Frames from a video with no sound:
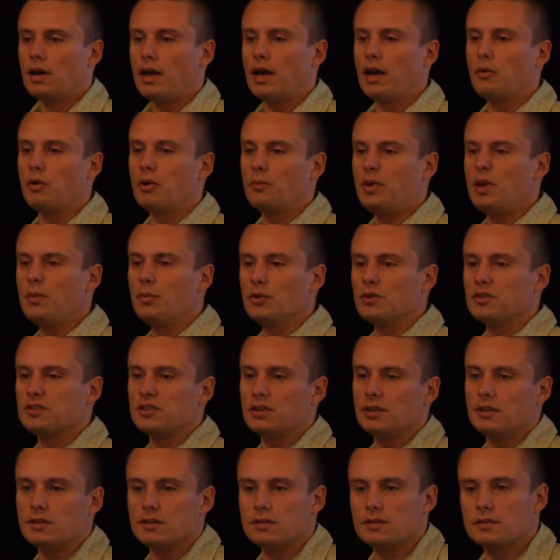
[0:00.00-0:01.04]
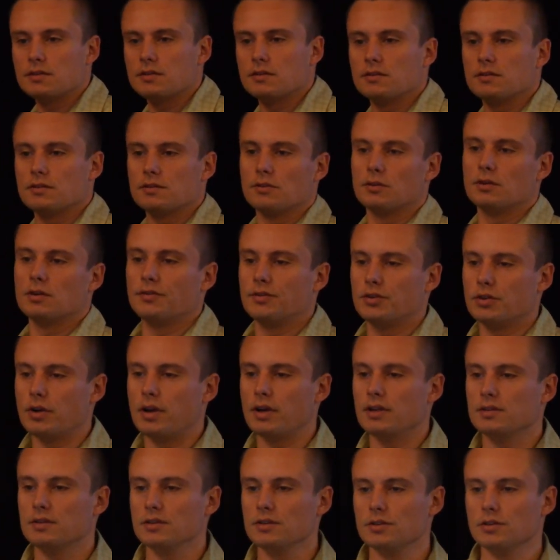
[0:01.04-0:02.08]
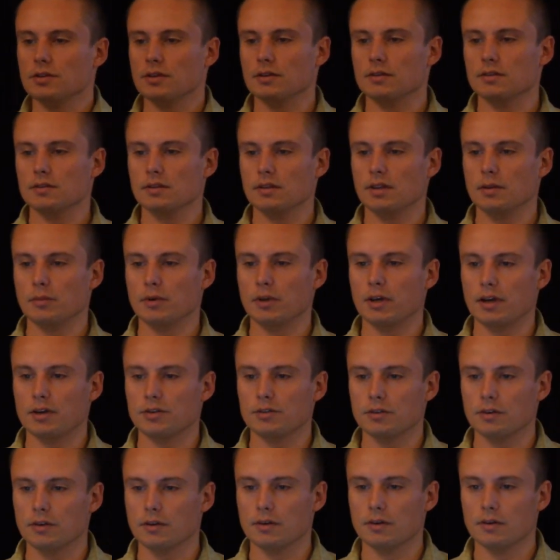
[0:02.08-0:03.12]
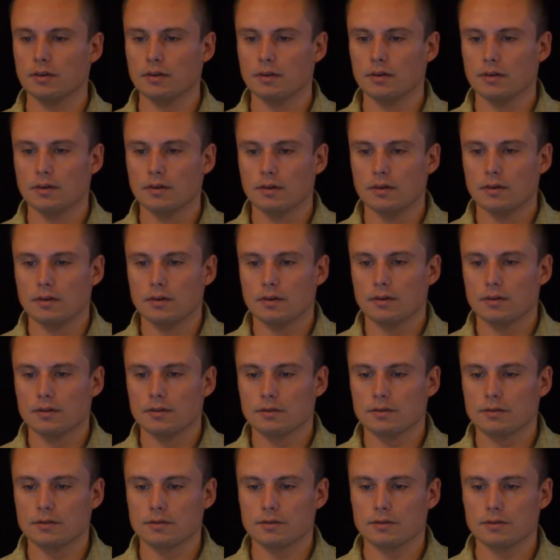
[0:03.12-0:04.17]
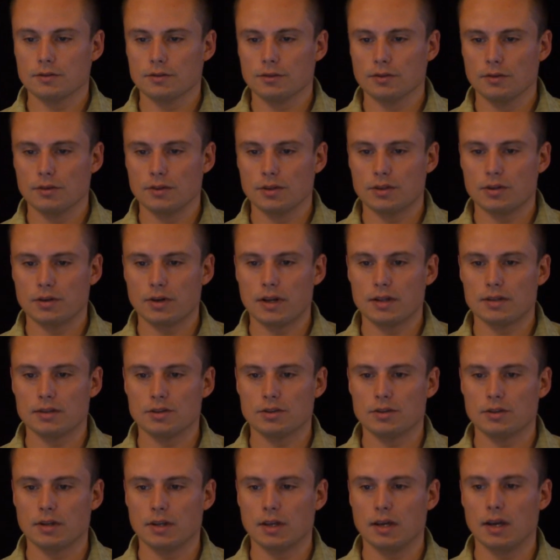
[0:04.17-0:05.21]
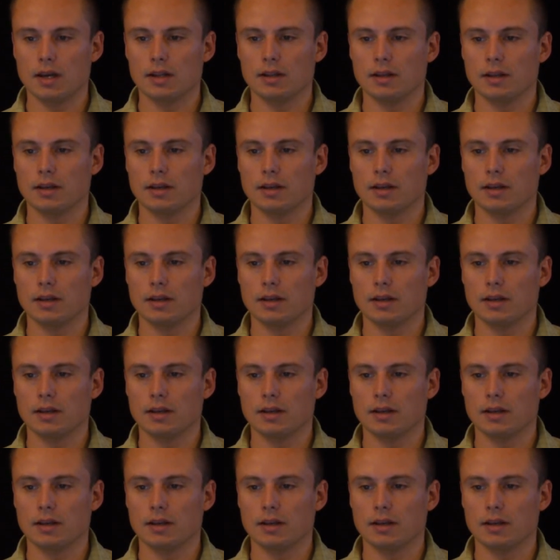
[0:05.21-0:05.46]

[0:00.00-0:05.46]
And when people see this sort of transition, so let me actually show this transition again.